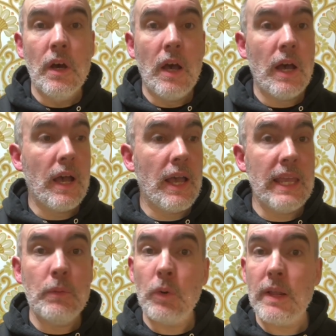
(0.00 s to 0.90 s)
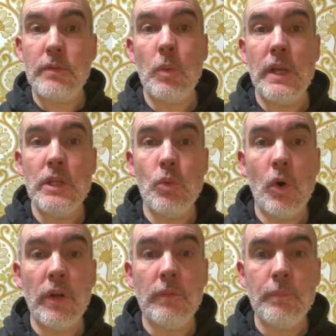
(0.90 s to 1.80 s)
uh, in whatever way you
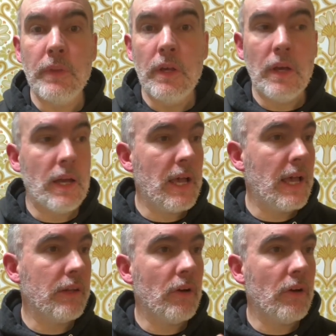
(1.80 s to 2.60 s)
want. And